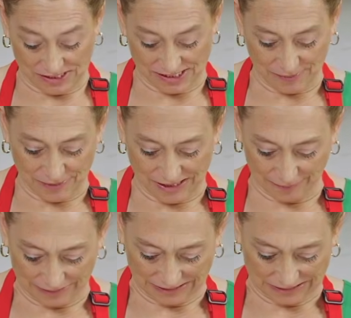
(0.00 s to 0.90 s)
Yummy,
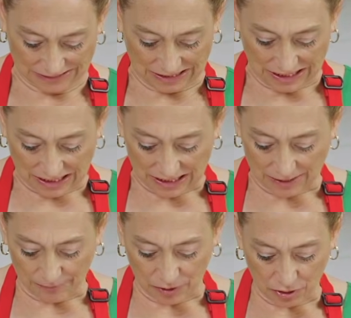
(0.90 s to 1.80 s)
yummy.
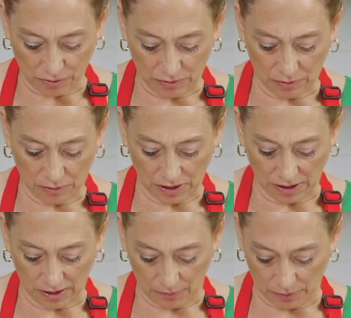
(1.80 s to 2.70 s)
Do
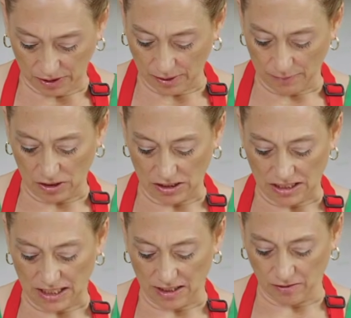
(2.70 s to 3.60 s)
put them on a
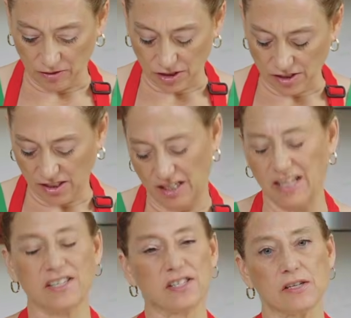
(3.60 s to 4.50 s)
towel just in
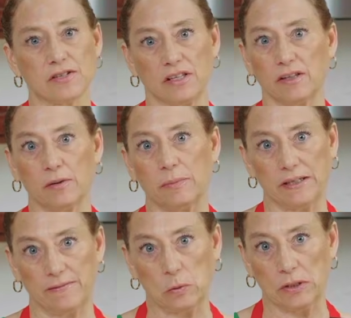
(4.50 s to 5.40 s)
case there's a little bit
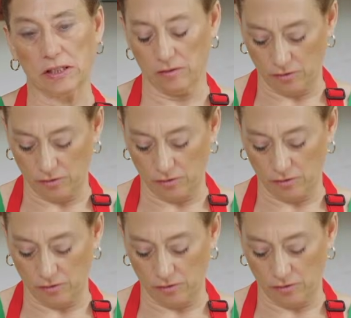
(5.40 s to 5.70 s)
of oil.